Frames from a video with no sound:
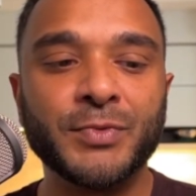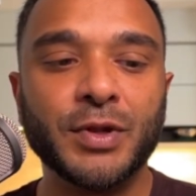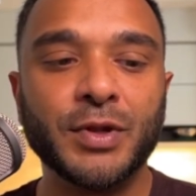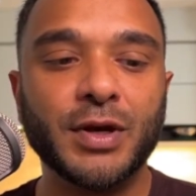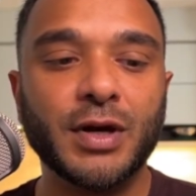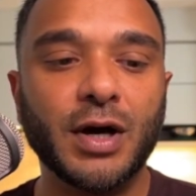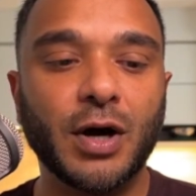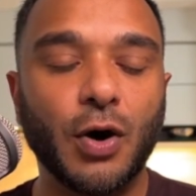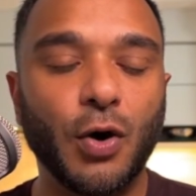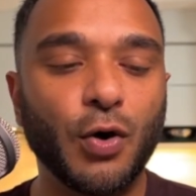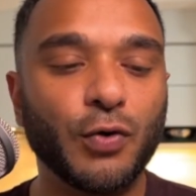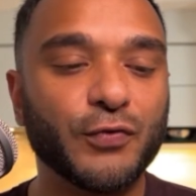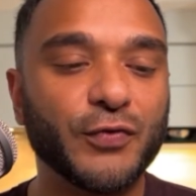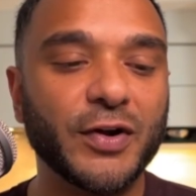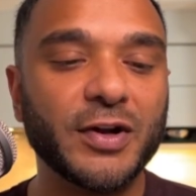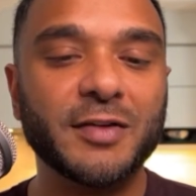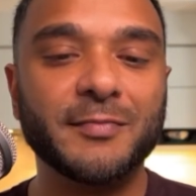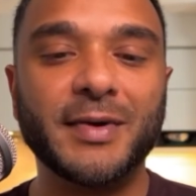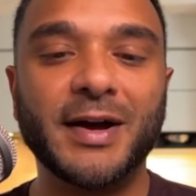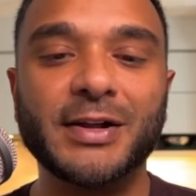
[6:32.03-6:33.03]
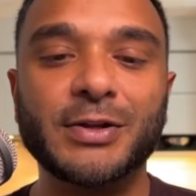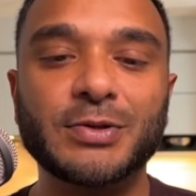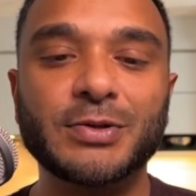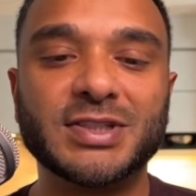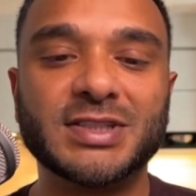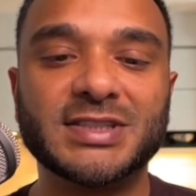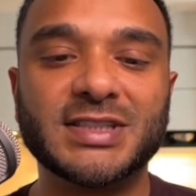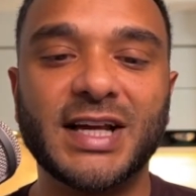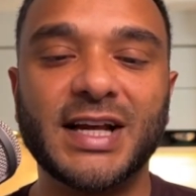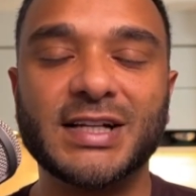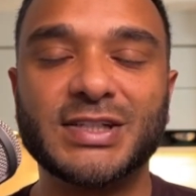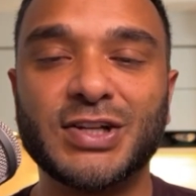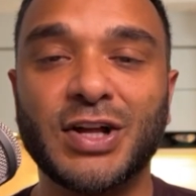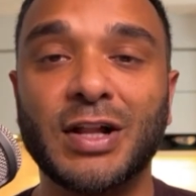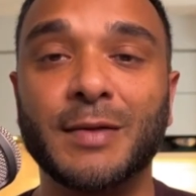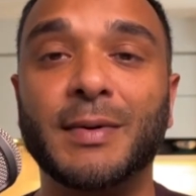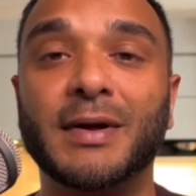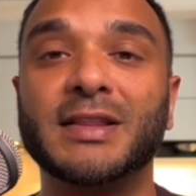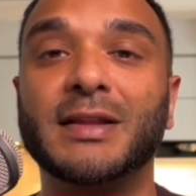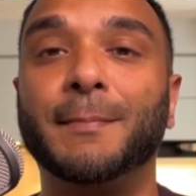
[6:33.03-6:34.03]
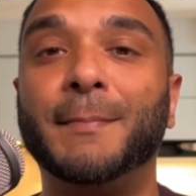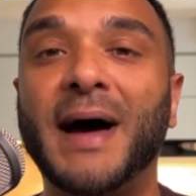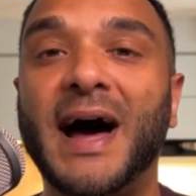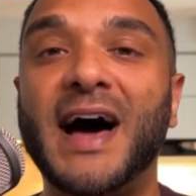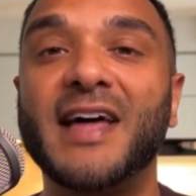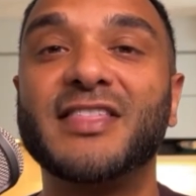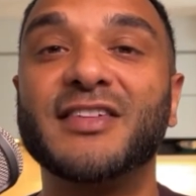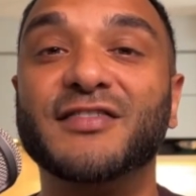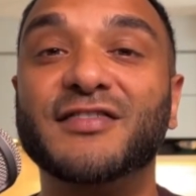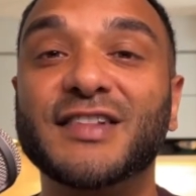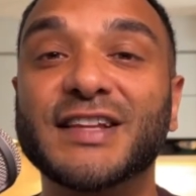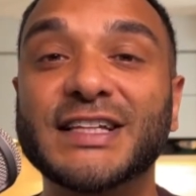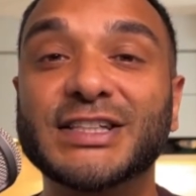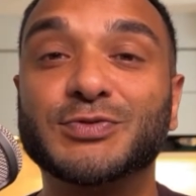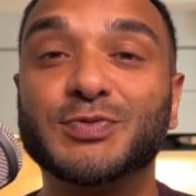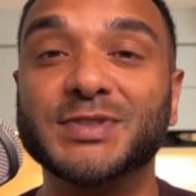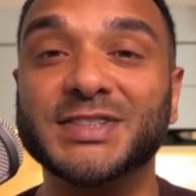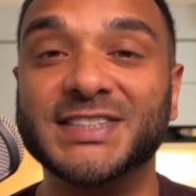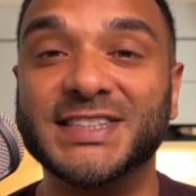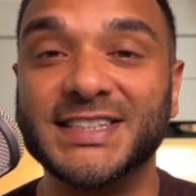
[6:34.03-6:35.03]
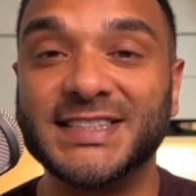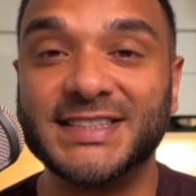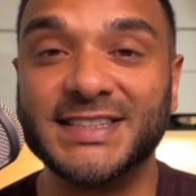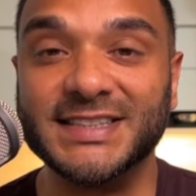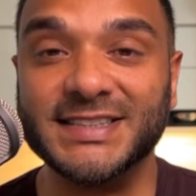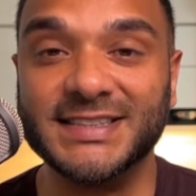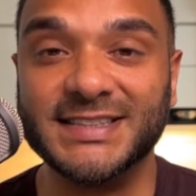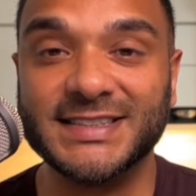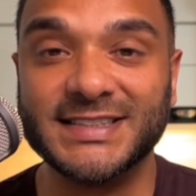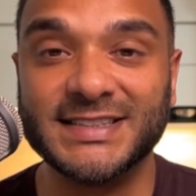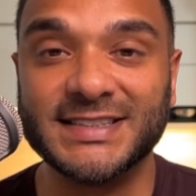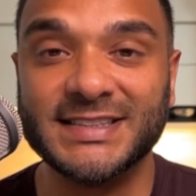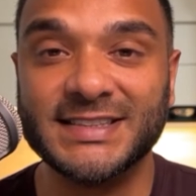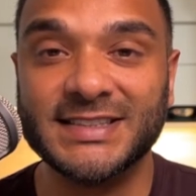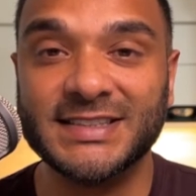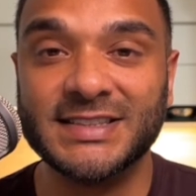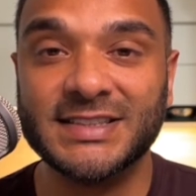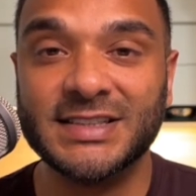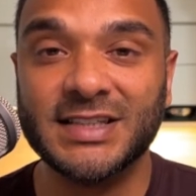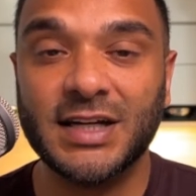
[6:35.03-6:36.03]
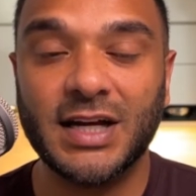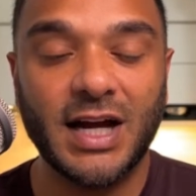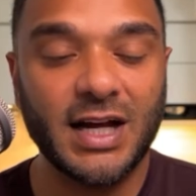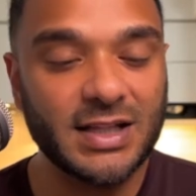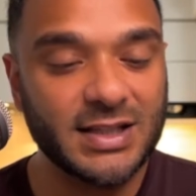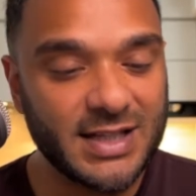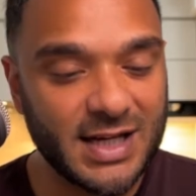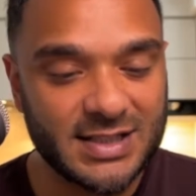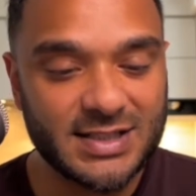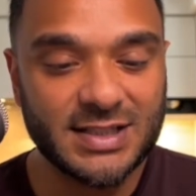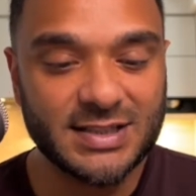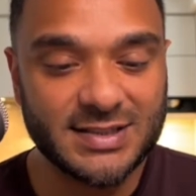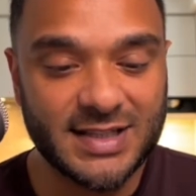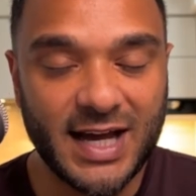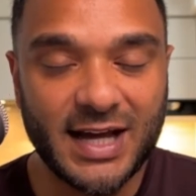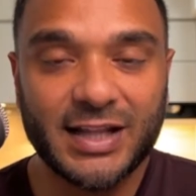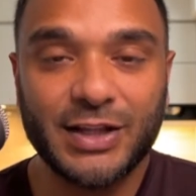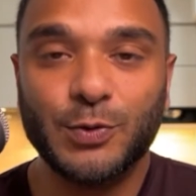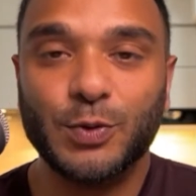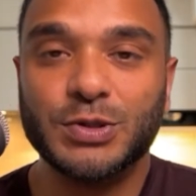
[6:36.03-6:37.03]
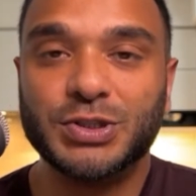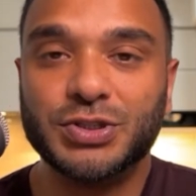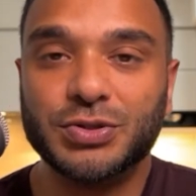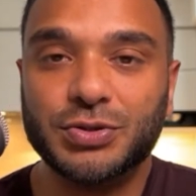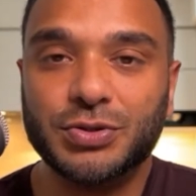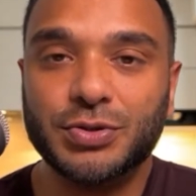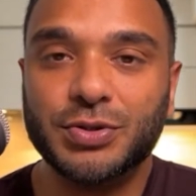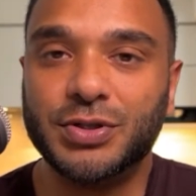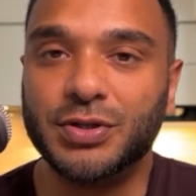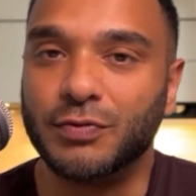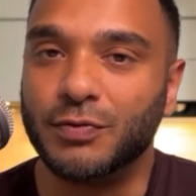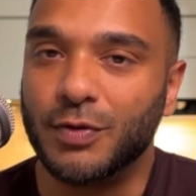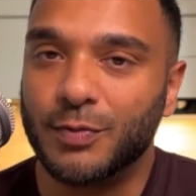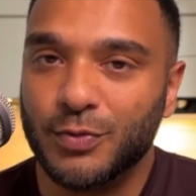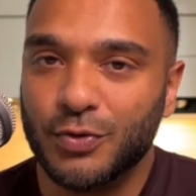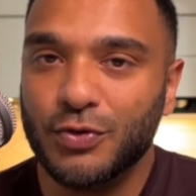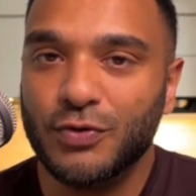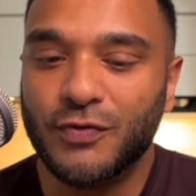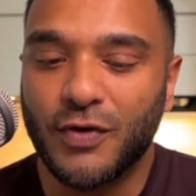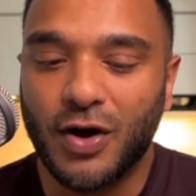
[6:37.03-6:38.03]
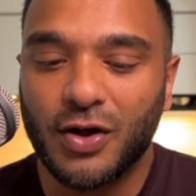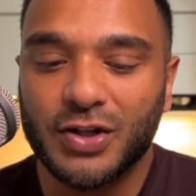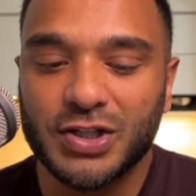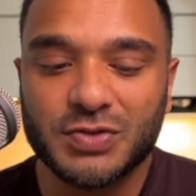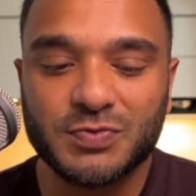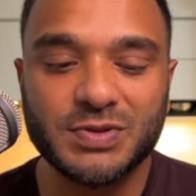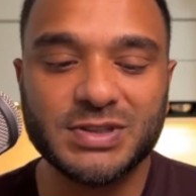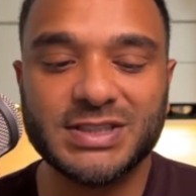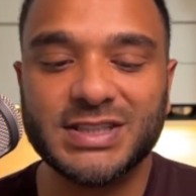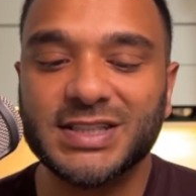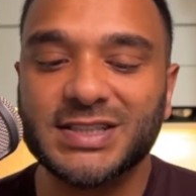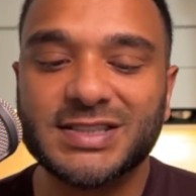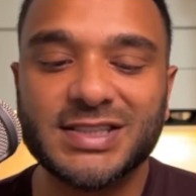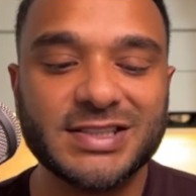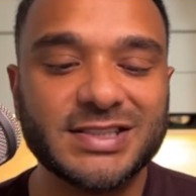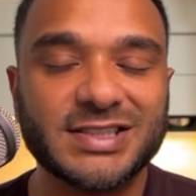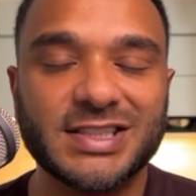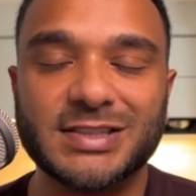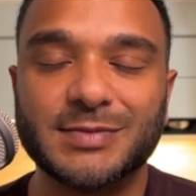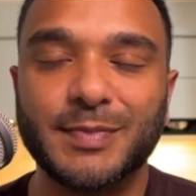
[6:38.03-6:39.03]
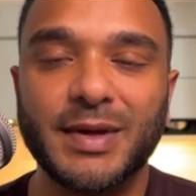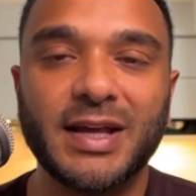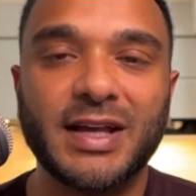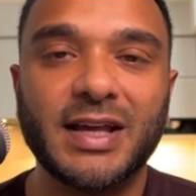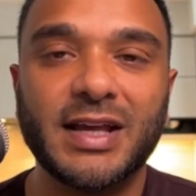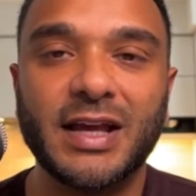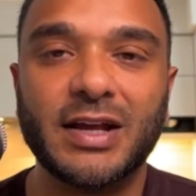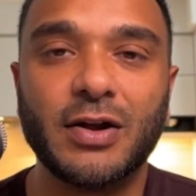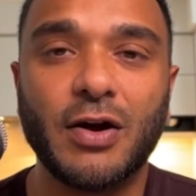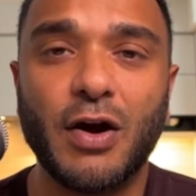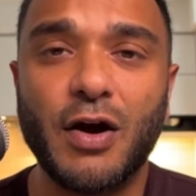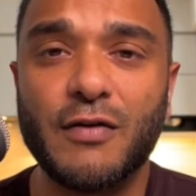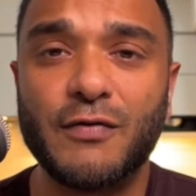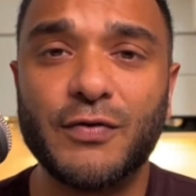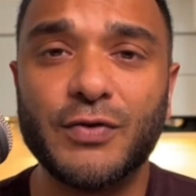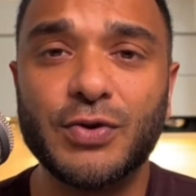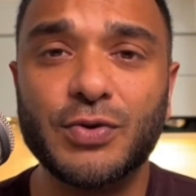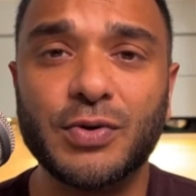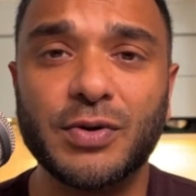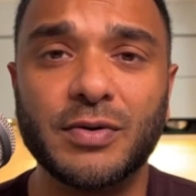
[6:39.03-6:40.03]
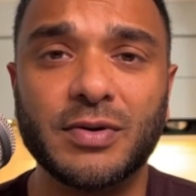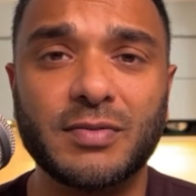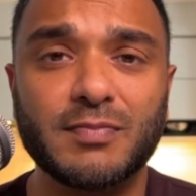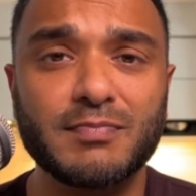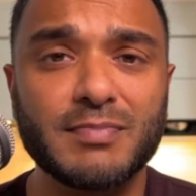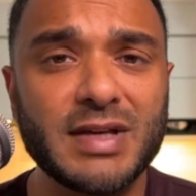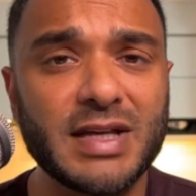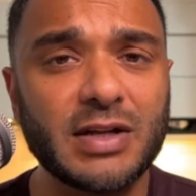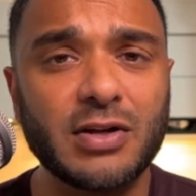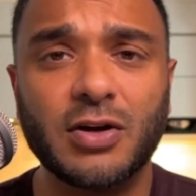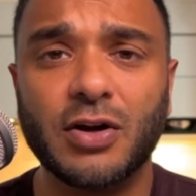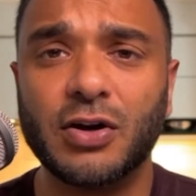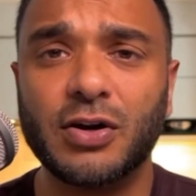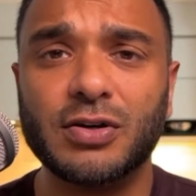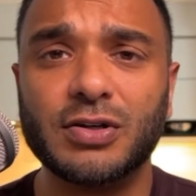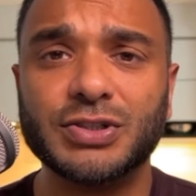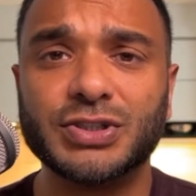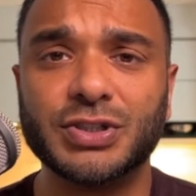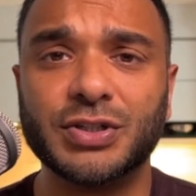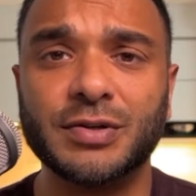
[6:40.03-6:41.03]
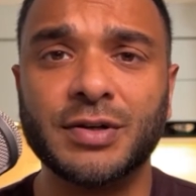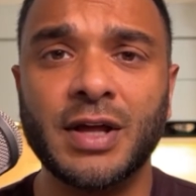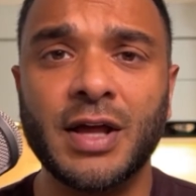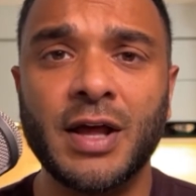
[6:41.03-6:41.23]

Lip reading: An old friend of mine used to say it's all about the path of least resistance. And that's exactly what you do here. Remove all this resistance that's making it hard for you to meet girls. And